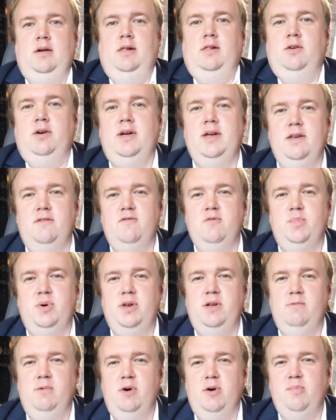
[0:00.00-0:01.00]
Hello again,
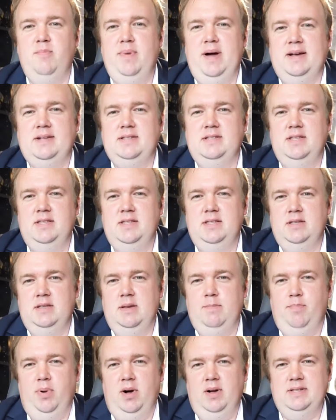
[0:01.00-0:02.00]
everybody. Welcome back to the
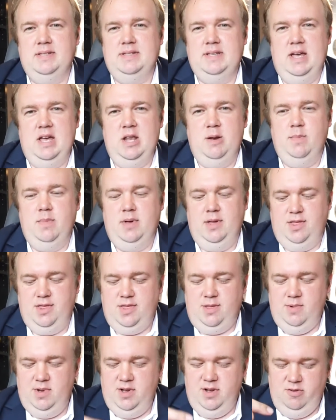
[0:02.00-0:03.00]
Boss Anime
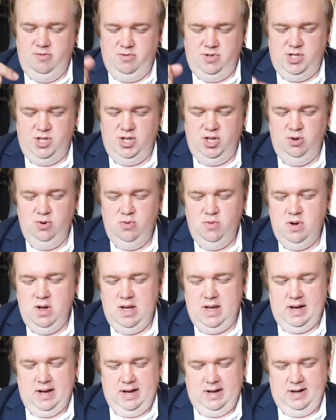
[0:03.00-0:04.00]
302.
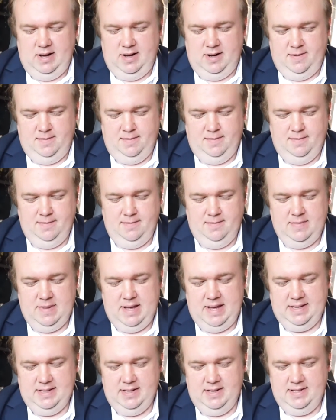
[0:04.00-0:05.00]

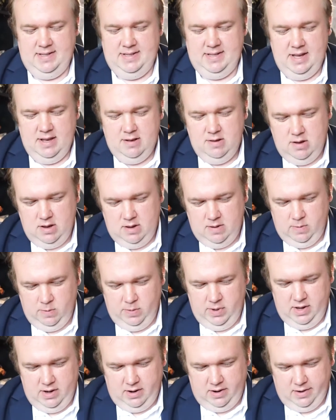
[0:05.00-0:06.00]
As I said, I'm
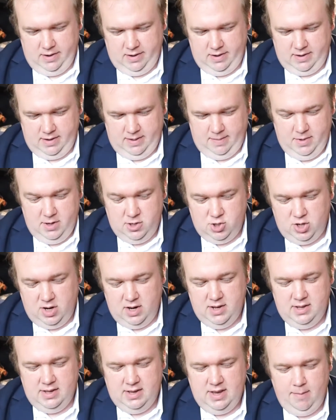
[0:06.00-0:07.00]
going to try
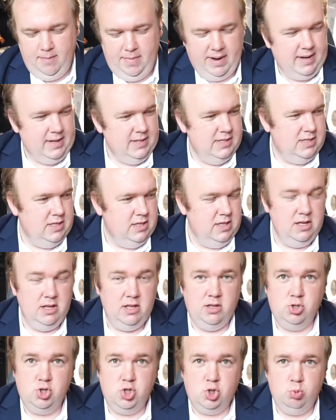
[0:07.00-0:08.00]
and get back into the
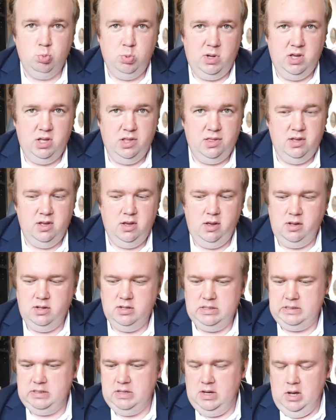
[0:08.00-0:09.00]
swing of
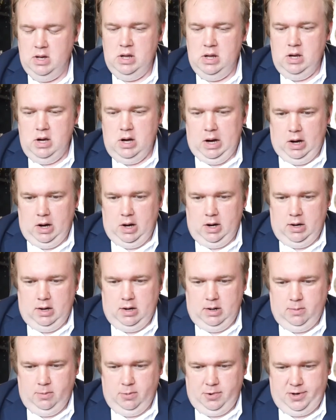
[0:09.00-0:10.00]
things.
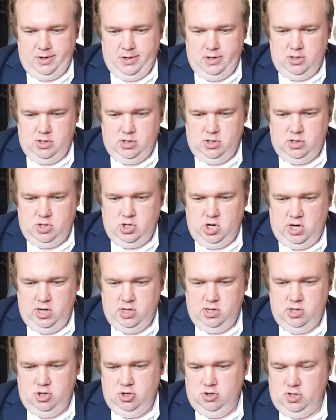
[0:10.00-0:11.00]
We're going to try
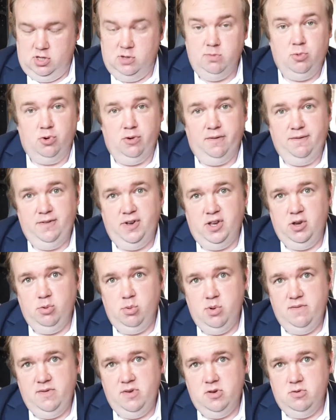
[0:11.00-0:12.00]
to do some more figure
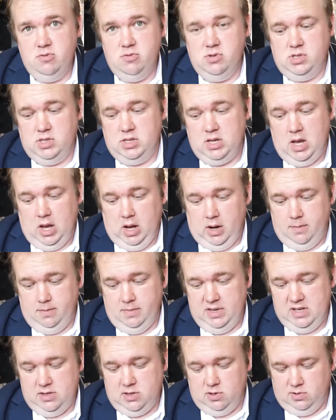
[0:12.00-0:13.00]
reviews,
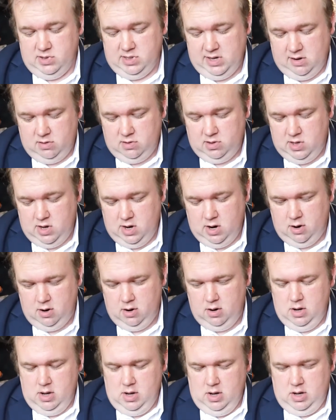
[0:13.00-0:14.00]
get those out there.
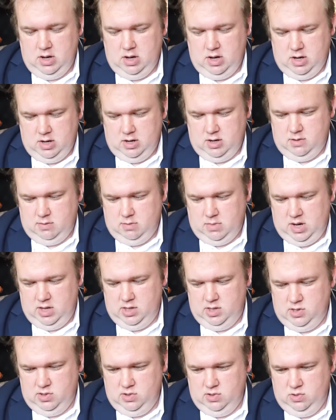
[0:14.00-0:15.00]
I
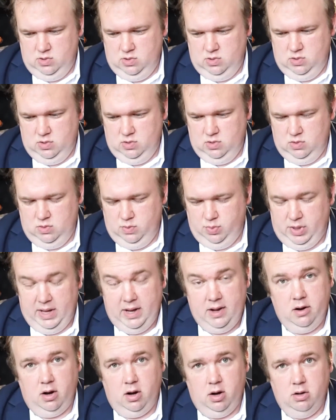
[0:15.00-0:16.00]
do
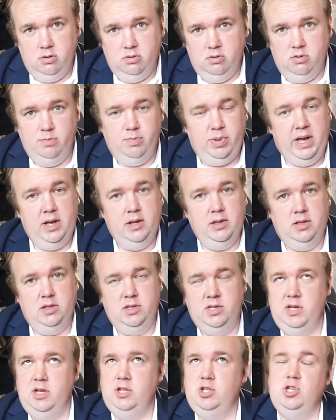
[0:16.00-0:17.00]
plan on paying
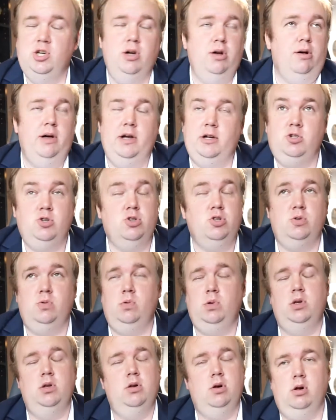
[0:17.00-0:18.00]
the DHL
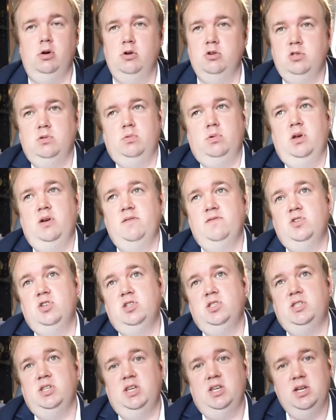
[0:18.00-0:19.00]
extra $20 or whatever
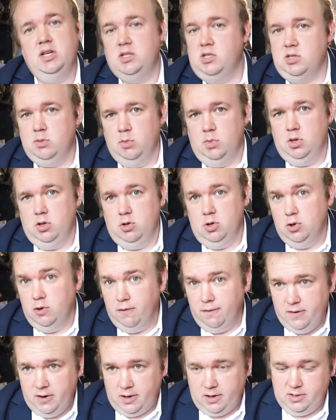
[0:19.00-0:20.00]
just to get some of the new
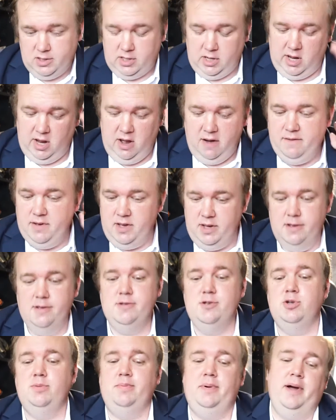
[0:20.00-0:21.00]
figures that I have
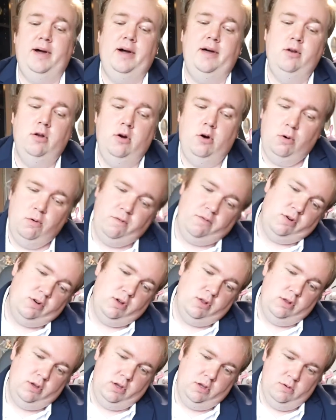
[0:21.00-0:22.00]
in Japan over
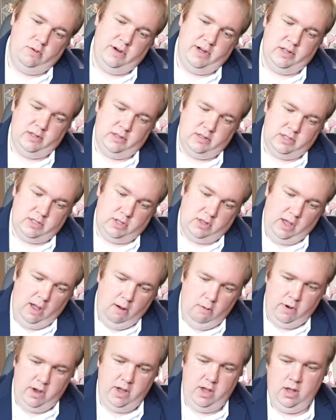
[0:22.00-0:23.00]
to the US, so
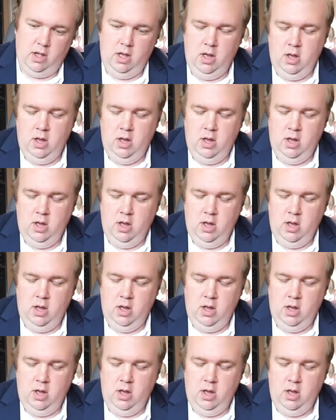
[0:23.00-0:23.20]
that way